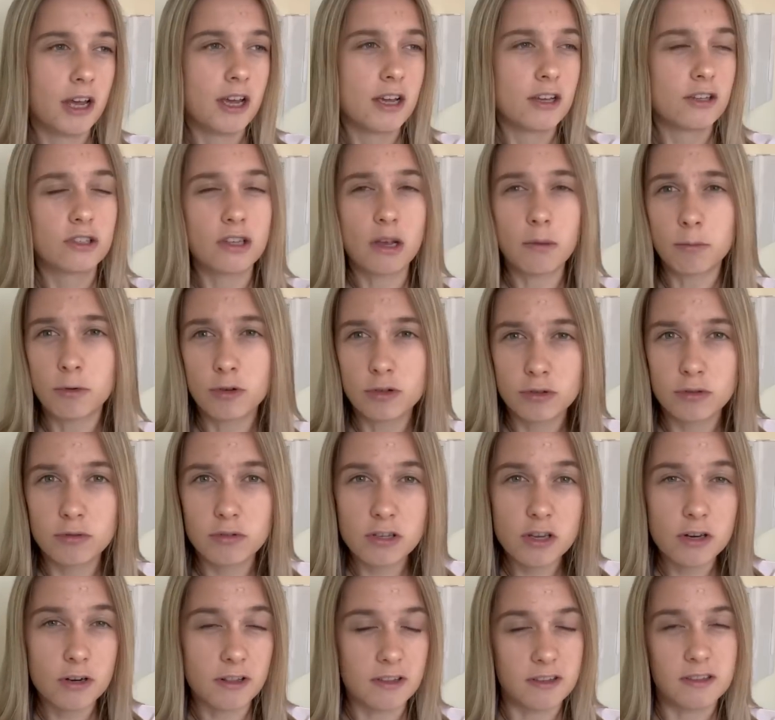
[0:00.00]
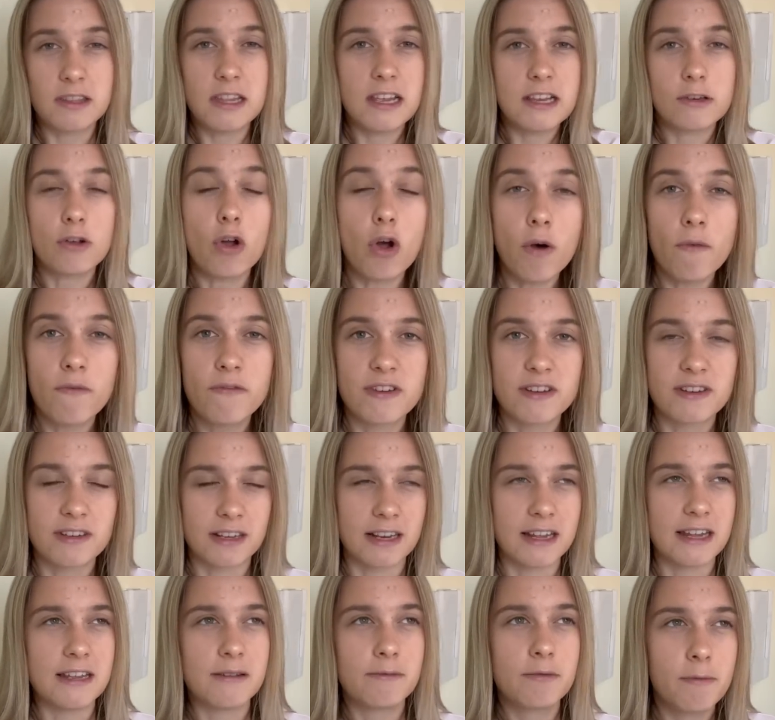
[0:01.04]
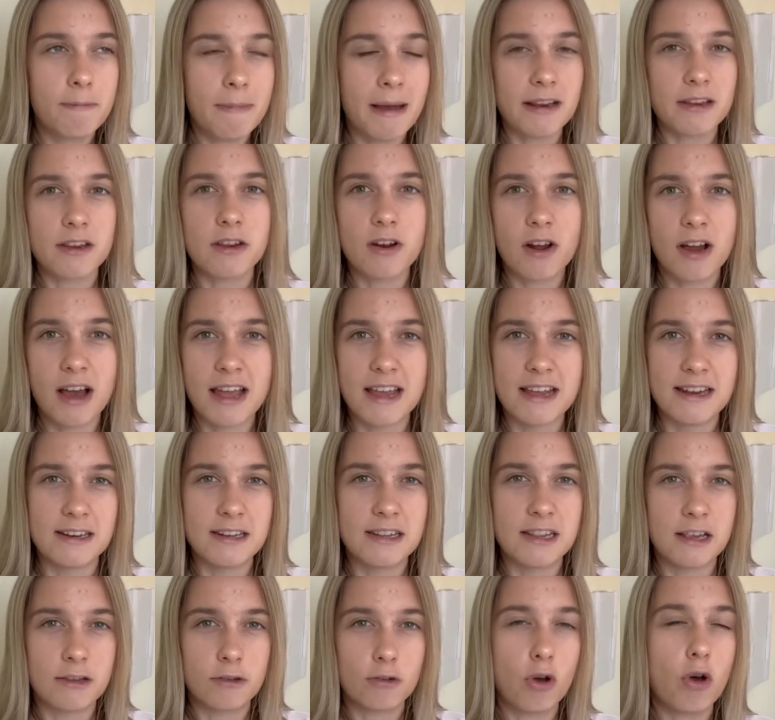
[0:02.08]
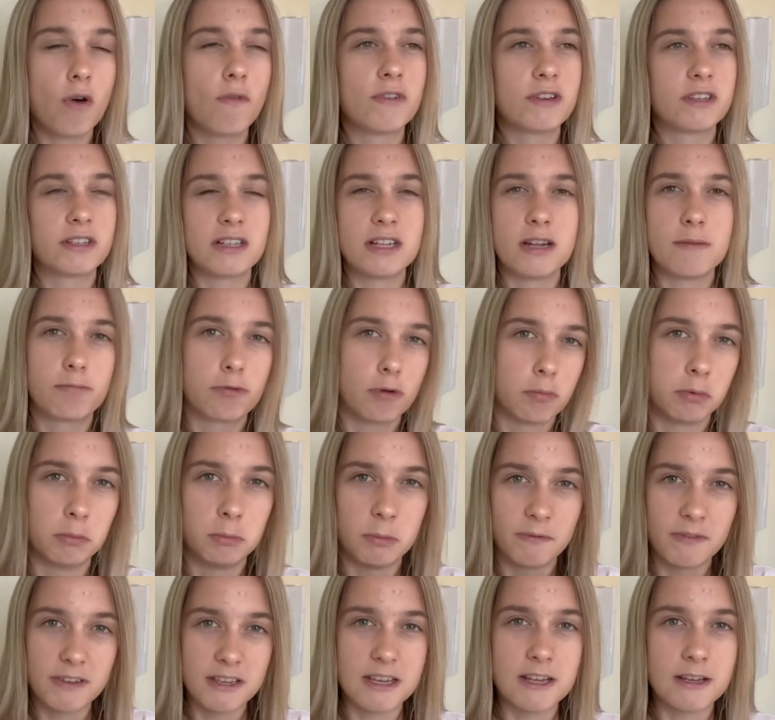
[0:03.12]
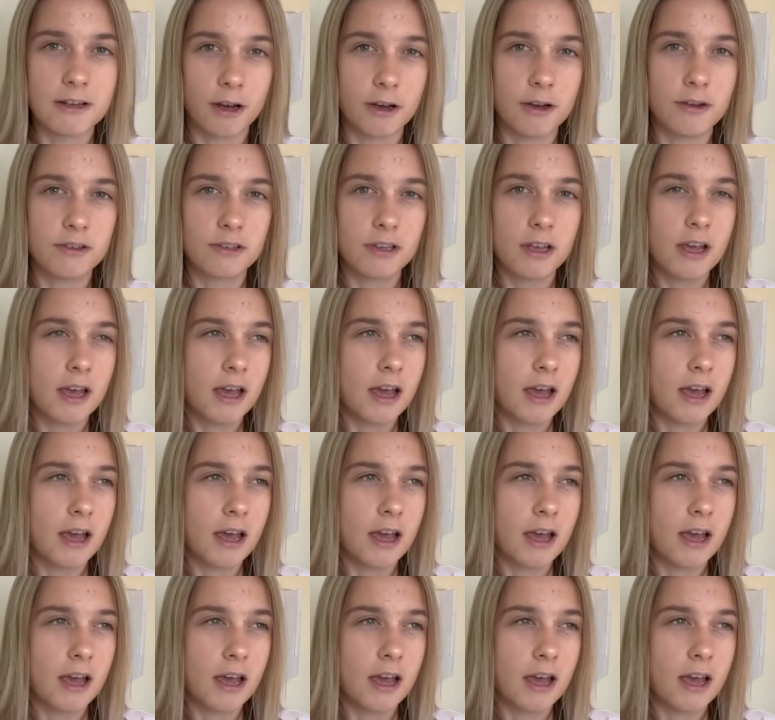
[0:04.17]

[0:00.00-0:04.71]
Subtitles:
Someone, you know, obviously, with Man United, there's obviously a problem with egos.